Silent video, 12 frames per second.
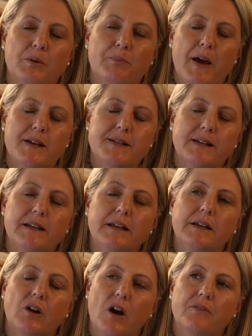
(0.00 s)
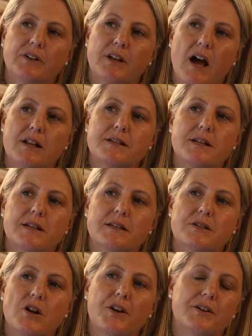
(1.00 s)
Basically,
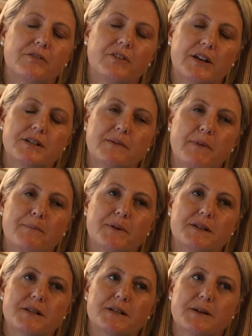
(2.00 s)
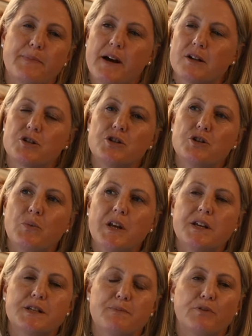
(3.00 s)
COVID-19 started affecting my business about 2
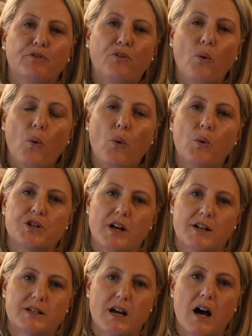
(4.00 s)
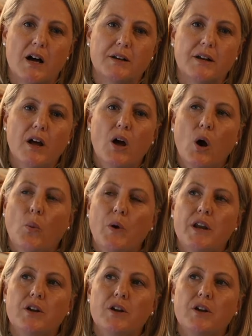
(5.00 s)
weeks before shutdown. We